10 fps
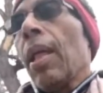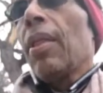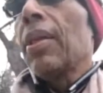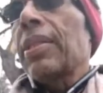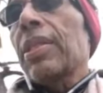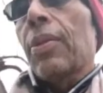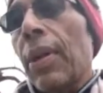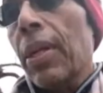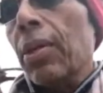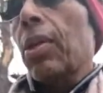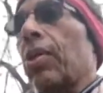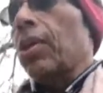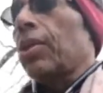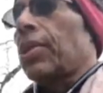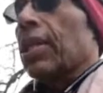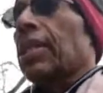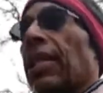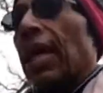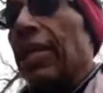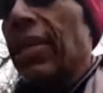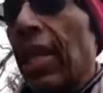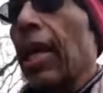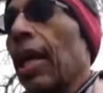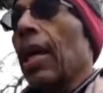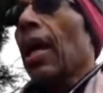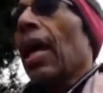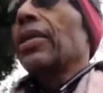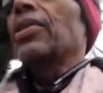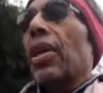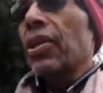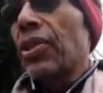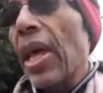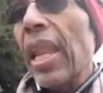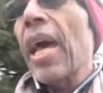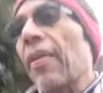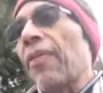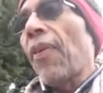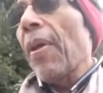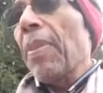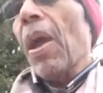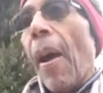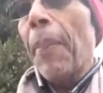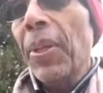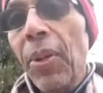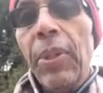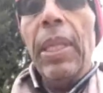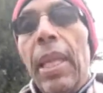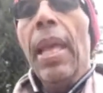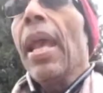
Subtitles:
This is critical to your success, is to understand how to frame the opportunity